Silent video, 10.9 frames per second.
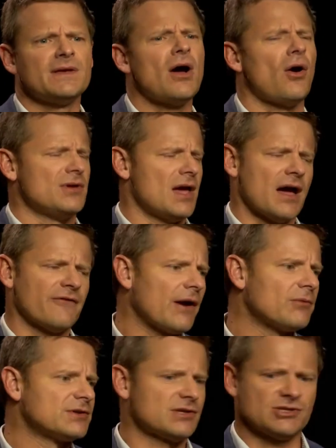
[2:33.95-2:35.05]
I, if, yeah, oh yeah. If I
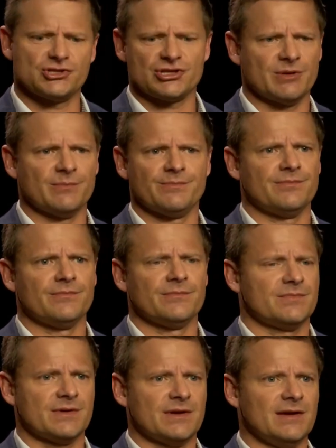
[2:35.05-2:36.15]
went to the chimp,
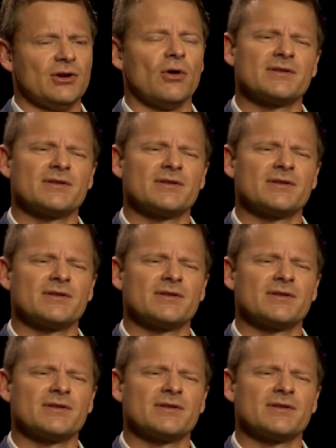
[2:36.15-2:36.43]
you know,